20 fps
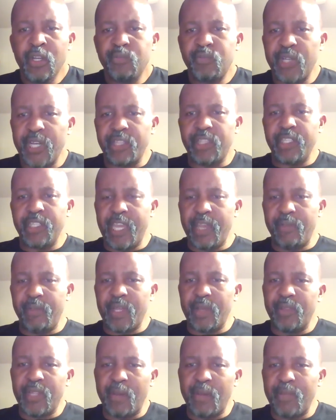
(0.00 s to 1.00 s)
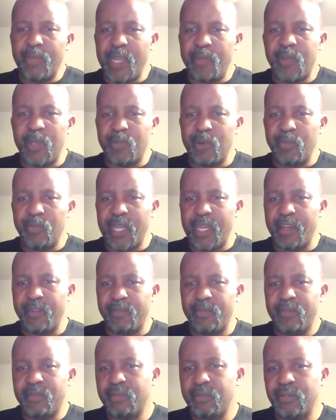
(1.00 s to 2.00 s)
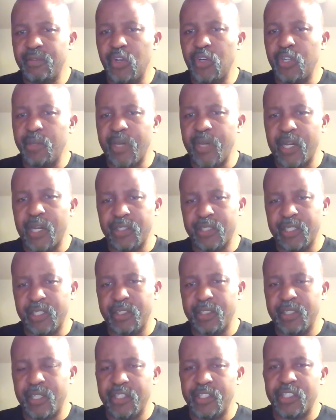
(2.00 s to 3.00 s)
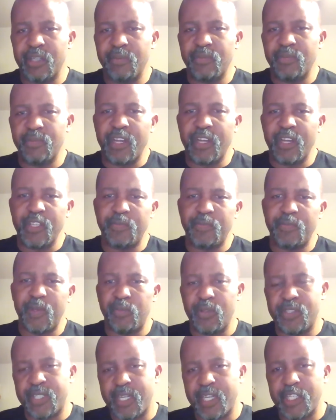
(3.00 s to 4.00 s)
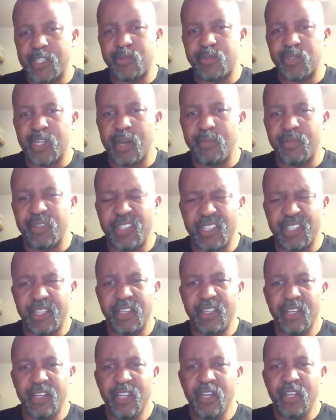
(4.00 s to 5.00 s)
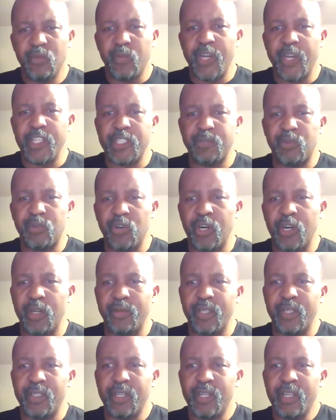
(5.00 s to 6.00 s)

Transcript: played the game that not many people may have known about. And sometimes people would say it's predominantly white sport.